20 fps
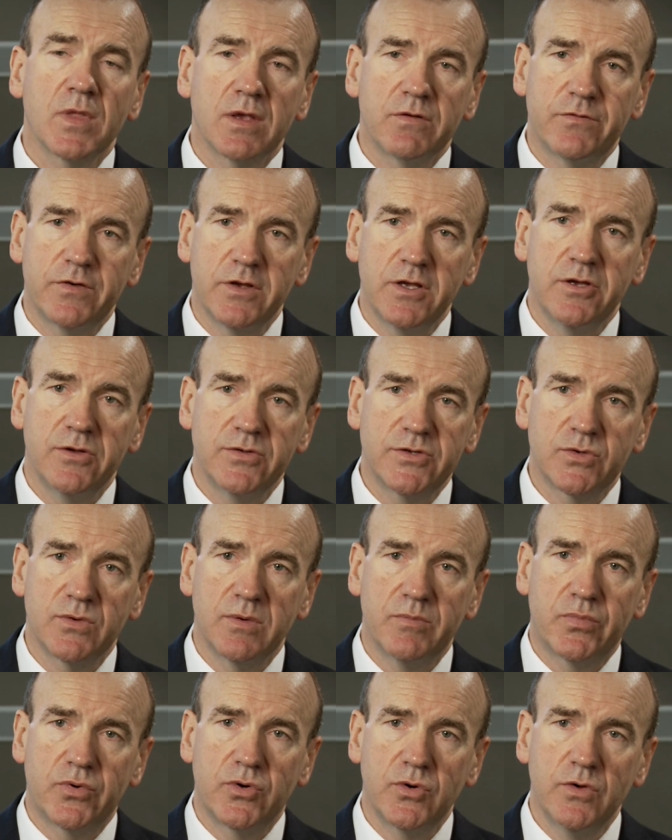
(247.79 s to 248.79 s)
for you to
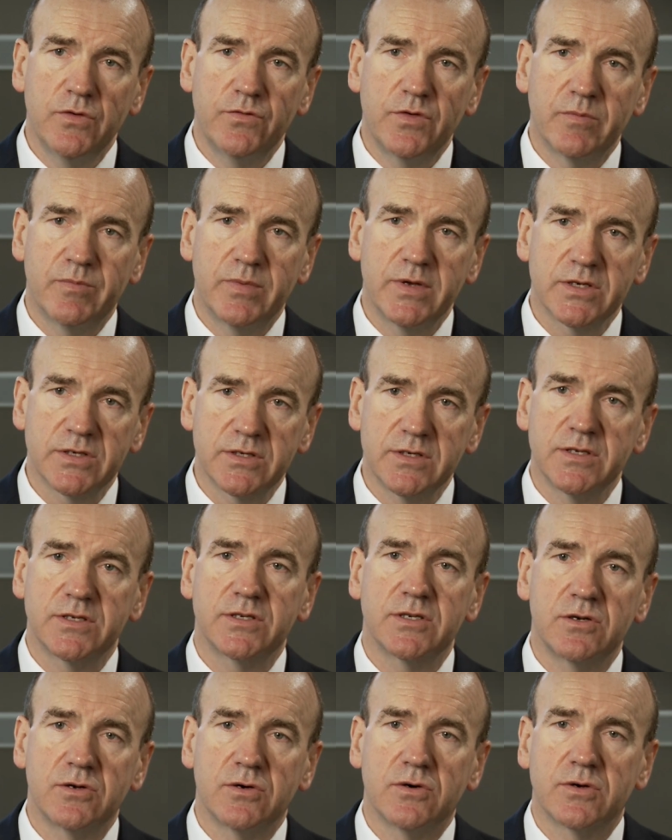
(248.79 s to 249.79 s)
improve your
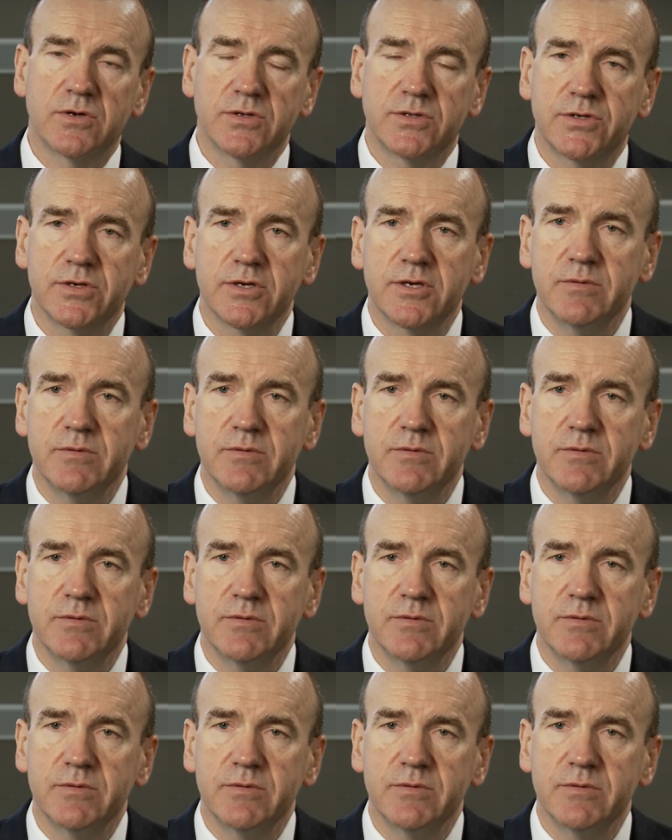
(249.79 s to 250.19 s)
business in order to